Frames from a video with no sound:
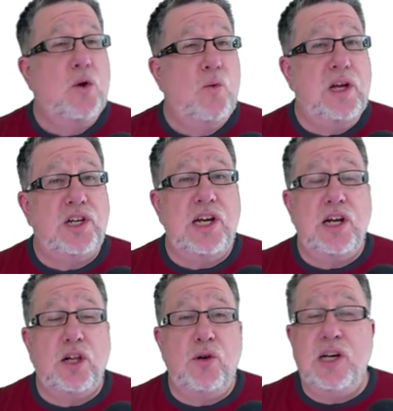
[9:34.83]
which
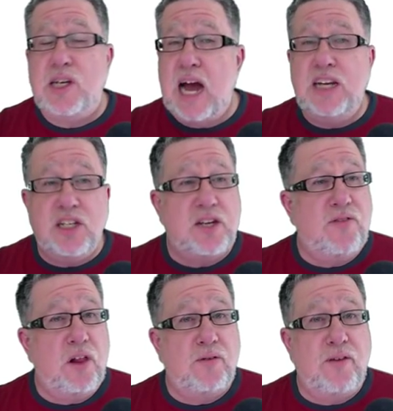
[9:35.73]
include a digest
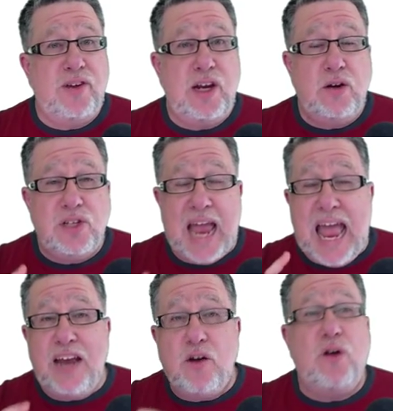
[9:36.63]
of all of our videos
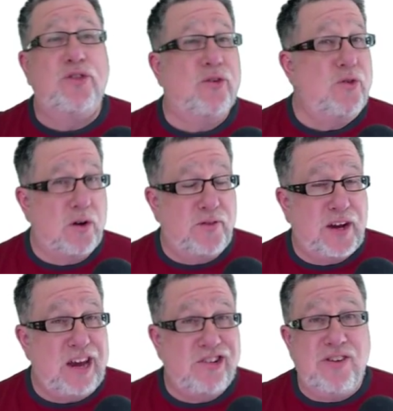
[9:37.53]
and also
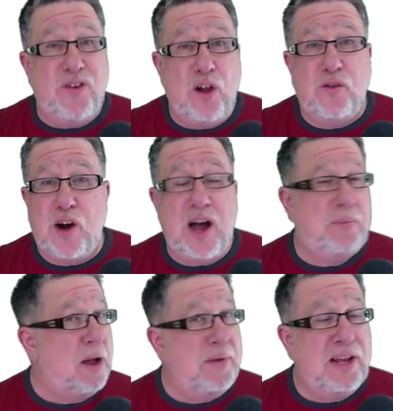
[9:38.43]
notification of all of our
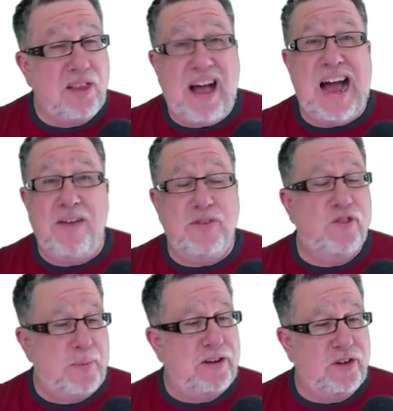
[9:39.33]
upcoming live
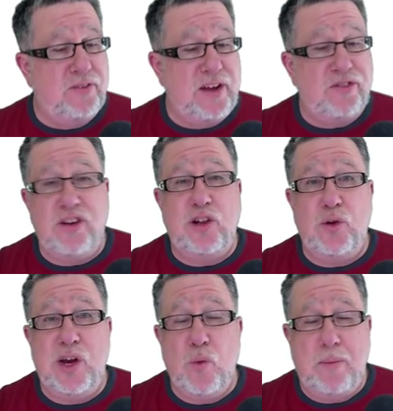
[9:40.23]
and special events,
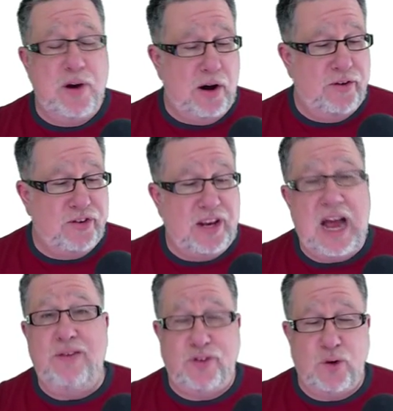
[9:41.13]
including webinars and
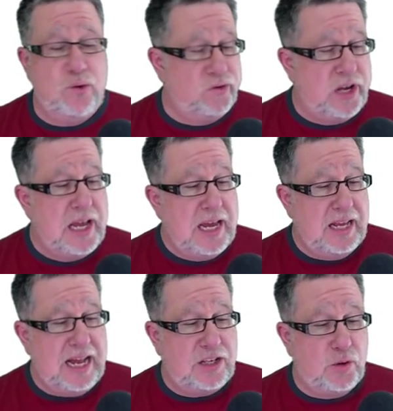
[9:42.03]
live shows
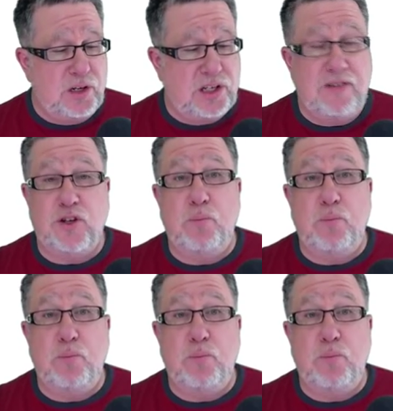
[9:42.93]
and that sort of stuff.